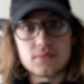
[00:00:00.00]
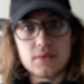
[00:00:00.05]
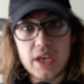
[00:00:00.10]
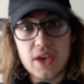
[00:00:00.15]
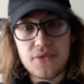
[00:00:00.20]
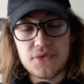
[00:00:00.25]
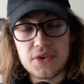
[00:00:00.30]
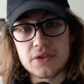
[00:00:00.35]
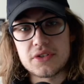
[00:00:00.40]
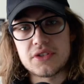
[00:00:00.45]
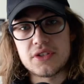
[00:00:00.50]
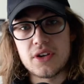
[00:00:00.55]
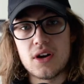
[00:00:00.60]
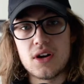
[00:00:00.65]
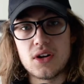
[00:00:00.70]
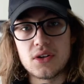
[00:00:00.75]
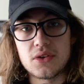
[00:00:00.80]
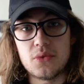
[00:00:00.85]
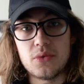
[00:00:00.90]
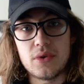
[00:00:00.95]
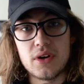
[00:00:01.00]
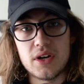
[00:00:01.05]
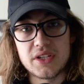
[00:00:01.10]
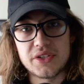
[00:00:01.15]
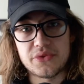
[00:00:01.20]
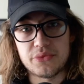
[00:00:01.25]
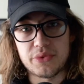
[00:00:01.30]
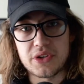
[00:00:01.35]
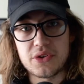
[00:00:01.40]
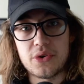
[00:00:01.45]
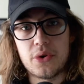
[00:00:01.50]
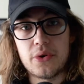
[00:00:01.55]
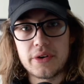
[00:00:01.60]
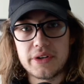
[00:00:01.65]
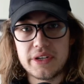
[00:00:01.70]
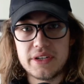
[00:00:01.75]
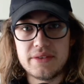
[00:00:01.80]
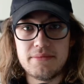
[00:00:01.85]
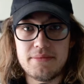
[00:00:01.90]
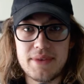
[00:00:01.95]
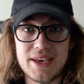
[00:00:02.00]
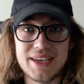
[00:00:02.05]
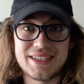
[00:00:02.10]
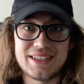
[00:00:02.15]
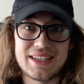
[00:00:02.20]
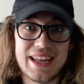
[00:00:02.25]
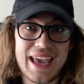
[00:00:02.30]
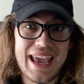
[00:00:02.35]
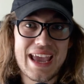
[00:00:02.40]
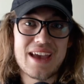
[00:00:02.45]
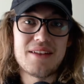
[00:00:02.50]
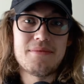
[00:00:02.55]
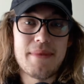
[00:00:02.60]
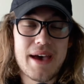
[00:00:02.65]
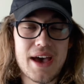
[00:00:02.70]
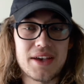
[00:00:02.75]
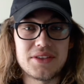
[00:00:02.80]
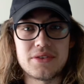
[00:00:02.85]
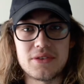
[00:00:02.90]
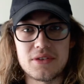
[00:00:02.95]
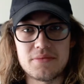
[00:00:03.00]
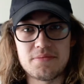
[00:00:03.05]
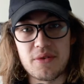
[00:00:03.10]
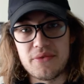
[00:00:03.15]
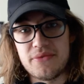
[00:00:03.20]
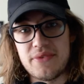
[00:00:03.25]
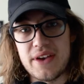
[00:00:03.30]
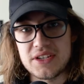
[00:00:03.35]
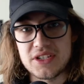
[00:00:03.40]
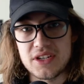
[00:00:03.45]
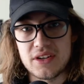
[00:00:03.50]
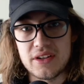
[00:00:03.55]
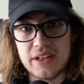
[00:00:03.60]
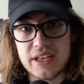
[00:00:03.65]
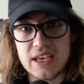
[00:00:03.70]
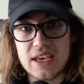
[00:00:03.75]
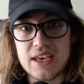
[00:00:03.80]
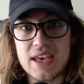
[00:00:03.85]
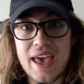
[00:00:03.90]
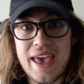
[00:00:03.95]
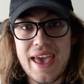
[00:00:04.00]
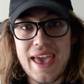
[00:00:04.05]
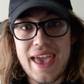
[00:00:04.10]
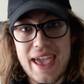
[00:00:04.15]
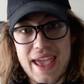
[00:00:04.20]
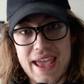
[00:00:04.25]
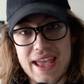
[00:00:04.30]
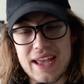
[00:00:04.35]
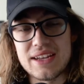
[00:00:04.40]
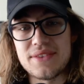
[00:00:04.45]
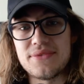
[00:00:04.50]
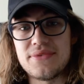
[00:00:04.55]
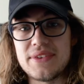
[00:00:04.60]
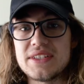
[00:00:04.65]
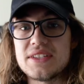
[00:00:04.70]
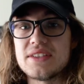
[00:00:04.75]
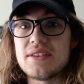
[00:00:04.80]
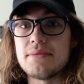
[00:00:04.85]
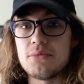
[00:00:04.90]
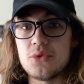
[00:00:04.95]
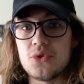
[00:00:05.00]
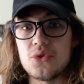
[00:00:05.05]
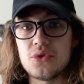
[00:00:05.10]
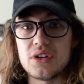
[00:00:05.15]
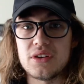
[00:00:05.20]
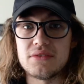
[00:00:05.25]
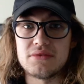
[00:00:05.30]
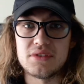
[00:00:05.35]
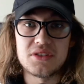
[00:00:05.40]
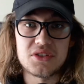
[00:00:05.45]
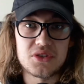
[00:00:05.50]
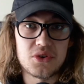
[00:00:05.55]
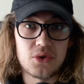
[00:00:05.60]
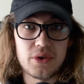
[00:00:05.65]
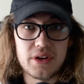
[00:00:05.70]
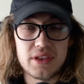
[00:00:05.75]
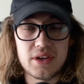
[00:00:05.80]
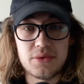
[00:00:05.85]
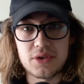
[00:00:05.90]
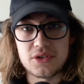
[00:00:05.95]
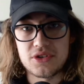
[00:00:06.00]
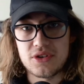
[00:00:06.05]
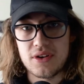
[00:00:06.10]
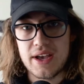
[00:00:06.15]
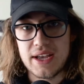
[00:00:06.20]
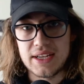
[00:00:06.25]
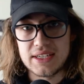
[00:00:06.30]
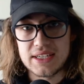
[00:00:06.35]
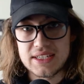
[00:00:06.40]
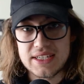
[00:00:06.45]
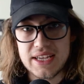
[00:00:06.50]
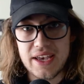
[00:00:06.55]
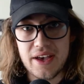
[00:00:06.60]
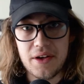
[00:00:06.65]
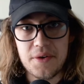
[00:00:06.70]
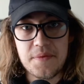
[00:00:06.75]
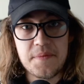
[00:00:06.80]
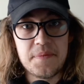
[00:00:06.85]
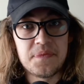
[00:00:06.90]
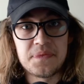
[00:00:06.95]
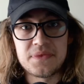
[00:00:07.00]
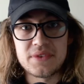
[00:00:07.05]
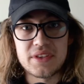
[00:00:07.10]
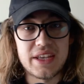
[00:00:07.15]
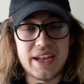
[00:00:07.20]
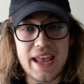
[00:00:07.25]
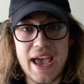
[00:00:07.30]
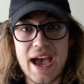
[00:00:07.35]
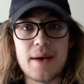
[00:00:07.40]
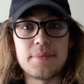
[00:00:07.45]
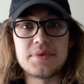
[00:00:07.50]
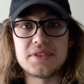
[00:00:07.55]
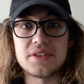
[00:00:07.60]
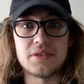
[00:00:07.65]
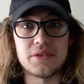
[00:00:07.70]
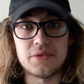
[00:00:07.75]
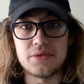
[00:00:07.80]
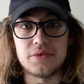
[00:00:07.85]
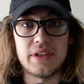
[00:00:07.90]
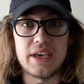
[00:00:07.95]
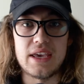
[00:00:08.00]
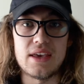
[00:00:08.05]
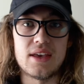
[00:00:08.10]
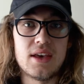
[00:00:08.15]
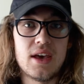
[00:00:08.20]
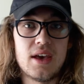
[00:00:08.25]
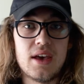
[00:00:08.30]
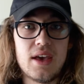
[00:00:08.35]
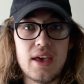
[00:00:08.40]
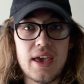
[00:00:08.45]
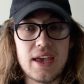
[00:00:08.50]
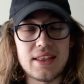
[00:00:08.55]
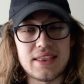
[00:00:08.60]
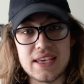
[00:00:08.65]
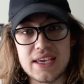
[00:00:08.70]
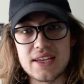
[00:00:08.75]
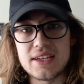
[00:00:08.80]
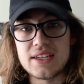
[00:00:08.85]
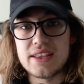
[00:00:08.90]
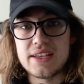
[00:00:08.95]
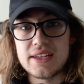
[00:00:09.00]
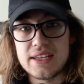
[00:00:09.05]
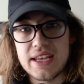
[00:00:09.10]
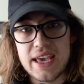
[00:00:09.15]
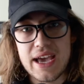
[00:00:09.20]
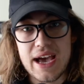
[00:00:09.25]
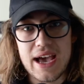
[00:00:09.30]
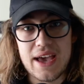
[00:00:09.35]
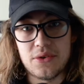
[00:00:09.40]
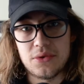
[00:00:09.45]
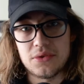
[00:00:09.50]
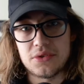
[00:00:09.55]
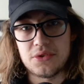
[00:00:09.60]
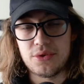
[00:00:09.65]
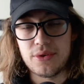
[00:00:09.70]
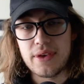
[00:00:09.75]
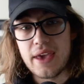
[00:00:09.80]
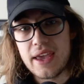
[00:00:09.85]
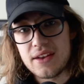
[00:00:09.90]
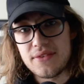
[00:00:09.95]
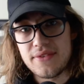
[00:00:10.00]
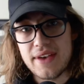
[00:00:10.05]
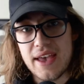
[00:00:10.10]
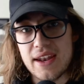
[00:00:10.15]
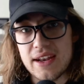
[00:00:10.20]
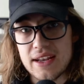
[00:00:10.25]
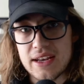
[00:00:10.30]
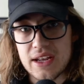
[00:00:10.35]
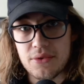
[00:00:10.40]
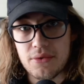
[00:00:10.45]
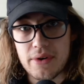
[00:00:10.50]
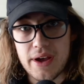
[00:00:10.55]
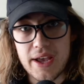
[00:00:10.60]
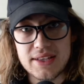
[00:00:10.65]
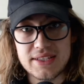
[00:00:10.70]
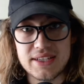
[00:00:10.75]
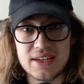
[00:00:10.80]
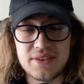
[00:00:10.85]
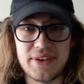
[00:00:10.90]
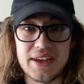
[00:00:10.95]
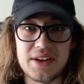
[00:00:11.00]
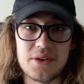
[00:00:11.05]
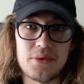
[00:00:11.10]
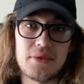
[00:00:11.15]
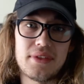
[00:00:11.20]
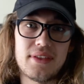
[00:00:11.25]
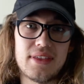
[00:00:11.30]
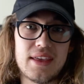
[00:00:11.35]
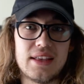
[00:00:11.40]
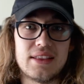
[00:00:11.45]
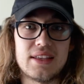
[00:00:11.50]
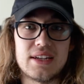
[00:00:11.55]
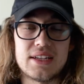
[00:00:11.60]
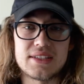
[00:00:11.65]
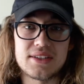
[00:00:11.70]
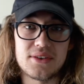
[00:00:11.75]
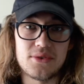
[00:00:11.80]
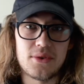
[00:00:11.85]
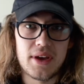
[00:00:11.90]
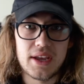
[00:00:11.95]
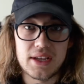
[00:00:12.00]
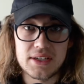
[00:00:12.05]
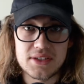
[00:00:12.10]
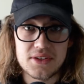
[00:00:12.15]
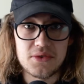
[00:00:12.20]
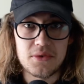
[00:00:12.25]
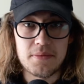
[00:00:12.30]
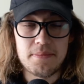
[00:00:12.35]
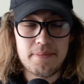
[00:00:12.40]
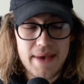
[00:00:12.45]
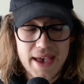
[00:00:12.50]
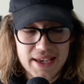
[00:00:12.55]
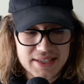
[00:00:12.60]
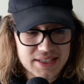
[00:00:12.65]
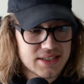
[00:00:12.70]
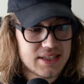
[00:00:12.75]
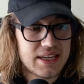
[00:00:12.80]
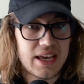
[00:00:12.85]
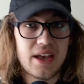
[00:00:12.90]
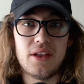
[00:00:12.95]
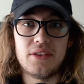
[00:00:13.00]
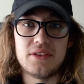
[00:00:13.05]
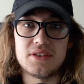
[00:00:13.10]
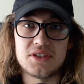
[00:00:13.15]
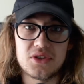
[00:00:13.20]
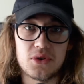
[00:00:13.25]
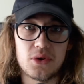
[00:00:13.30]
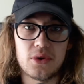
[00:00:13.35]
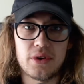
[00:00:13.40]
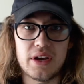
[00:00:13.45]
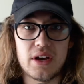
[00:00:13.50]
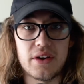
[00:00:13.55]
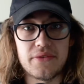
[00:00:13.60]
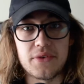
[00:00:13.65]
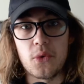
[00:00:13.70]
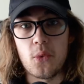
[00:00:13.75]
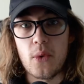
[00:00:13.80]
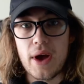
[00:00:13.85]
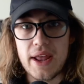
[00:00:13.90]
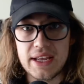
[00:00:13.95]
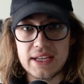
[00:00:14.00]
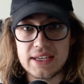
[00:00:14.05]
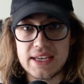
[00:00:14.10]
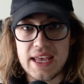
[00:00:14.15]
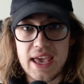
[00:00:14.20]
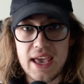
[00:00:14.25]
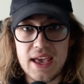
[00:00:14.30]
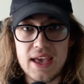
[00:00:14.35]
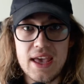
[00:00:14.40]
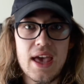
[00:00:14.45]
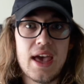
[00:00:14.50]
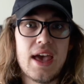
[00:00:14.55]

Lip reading: If your song was recorded, mixed, and mastered professionally, and it fits the mood of the story that we're trying to tell, then absolutely. At the end of the day, I hold creative editing rights, and if I don't think that it's going to best tell the story of your wedding day,